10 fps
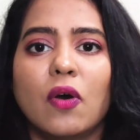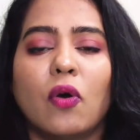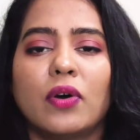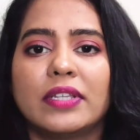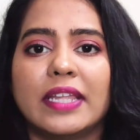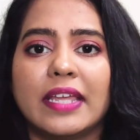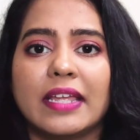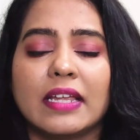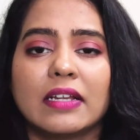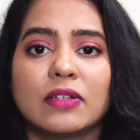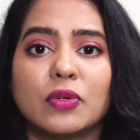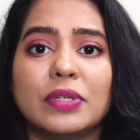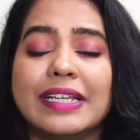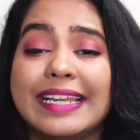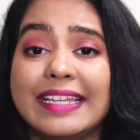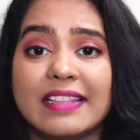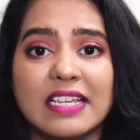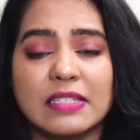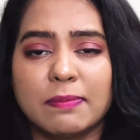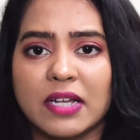or they don't clean
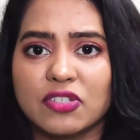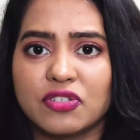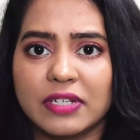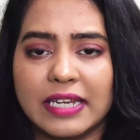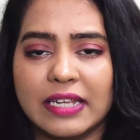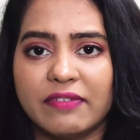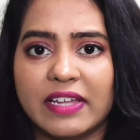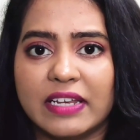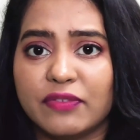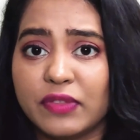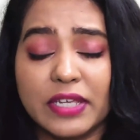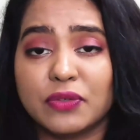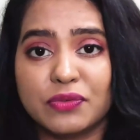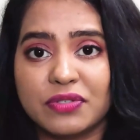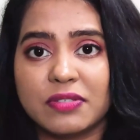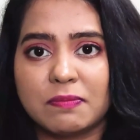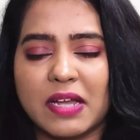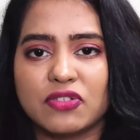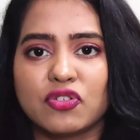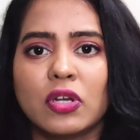their sponge really well if they use
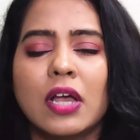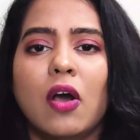sponge,